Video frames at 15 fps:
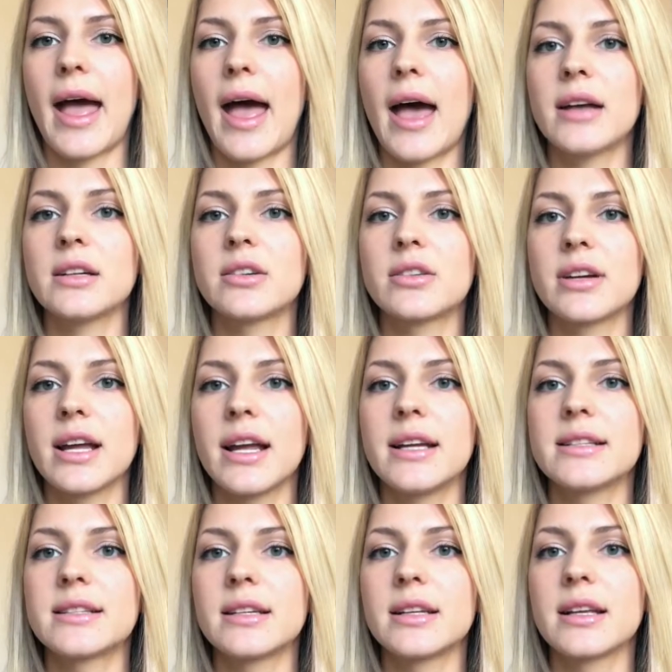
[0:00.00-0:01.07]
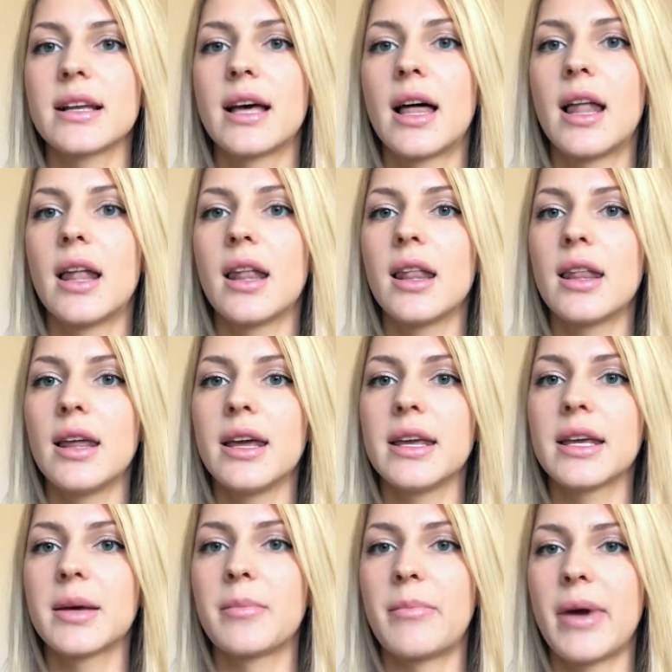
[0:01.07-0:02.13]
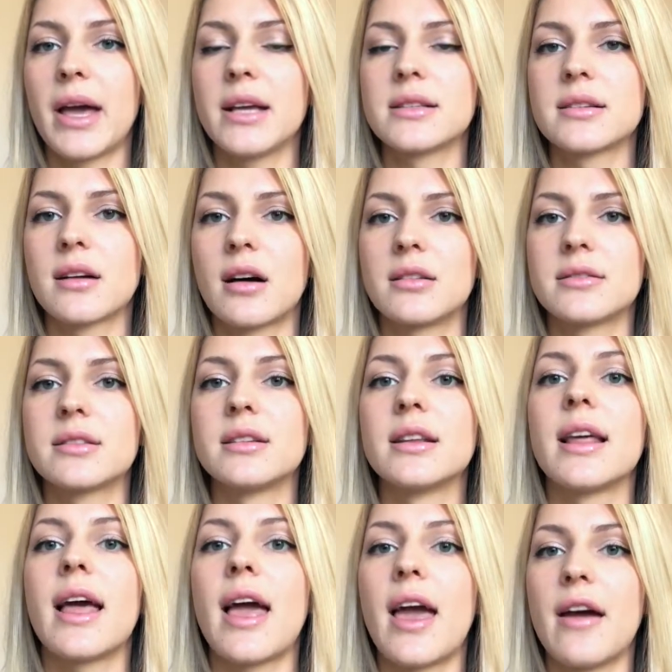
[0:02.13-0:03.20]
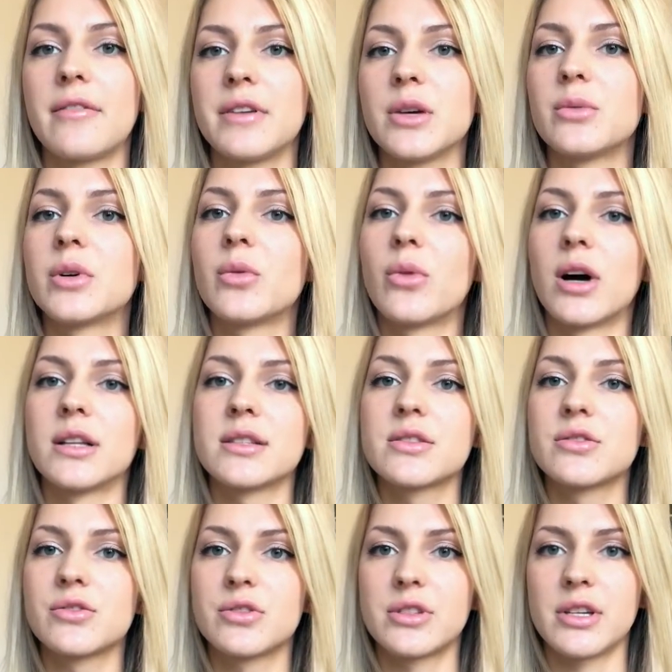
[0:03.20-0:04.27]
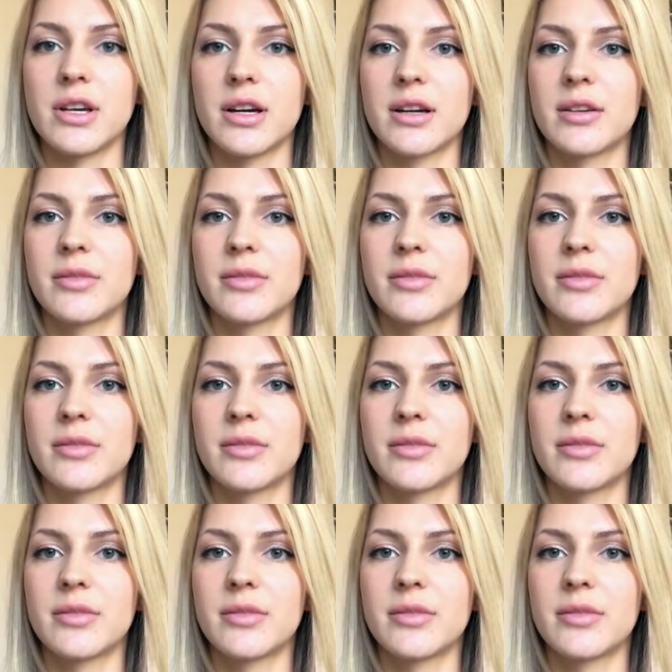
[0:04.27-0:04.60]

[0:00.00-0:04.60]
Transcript: and creating link-based content everyone wants to share.